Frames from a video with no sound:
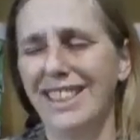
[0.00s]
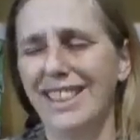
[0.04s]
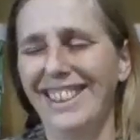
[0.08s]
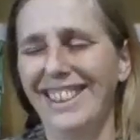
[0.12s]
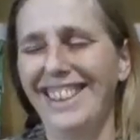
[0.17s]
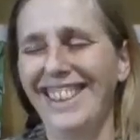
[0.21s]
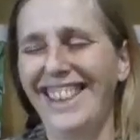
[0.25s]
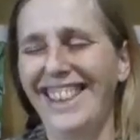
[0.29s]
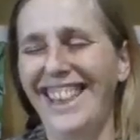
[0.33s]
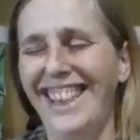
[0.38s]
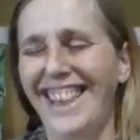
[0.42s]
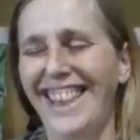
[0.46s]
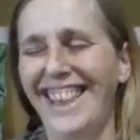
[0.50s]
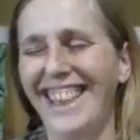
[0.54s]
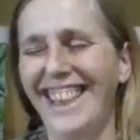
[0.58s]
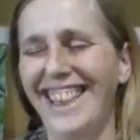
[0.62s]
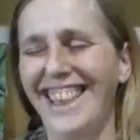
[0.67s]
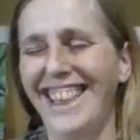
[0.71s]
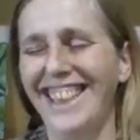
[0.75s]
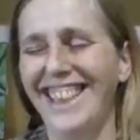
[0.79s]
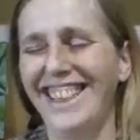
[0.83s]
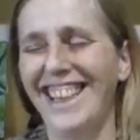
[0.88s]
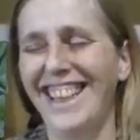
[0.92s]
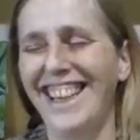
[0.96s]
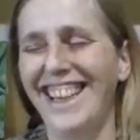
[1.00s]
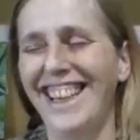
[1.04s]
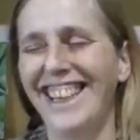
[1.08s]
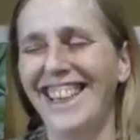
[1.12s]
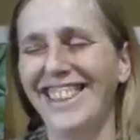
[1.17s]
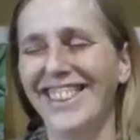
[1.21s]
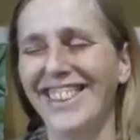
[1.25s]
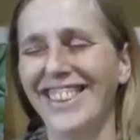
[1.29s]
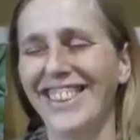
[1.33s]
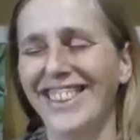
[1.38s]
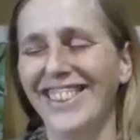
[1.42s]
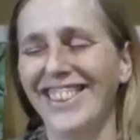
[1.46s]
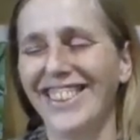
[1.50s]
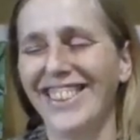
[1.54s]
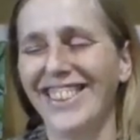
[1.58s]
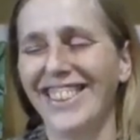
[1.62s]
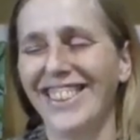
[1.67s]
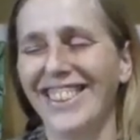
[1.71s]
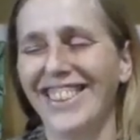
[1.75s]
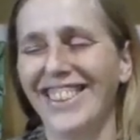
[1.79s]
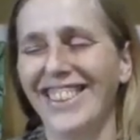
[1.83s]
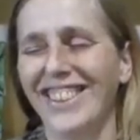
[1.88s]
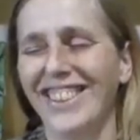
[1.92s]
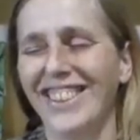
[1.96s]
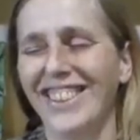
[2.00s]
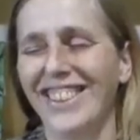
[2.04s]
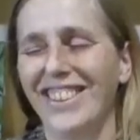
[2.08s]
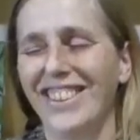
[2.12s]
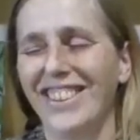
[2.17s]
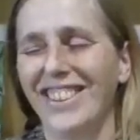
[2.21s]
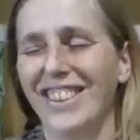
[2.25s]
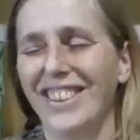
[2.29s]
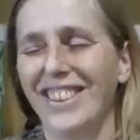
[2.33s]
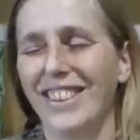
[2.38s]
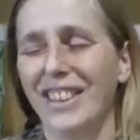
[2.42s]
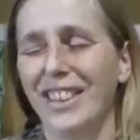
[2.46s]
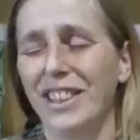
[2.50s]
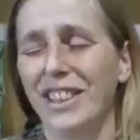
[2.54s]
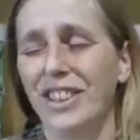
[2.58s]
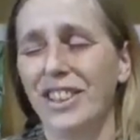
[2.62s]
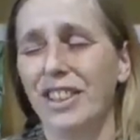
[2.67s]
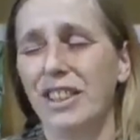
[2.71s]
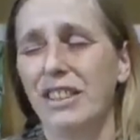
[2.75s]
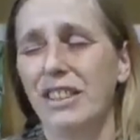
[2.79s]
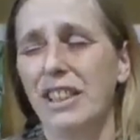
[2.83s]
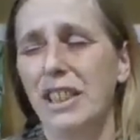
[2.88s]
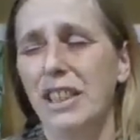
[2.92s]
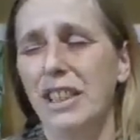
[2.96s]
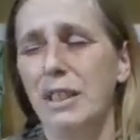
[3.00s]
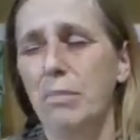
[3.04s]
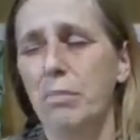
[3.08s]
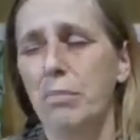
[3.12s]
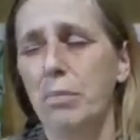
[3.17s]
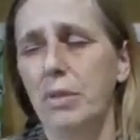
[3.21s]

I like that. Just keep